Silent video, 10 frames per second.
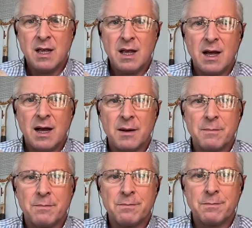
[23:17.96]

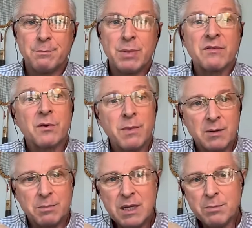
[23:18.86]
But for many
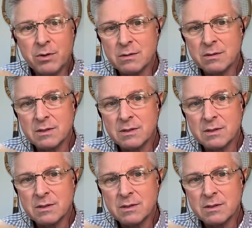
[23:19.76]
people,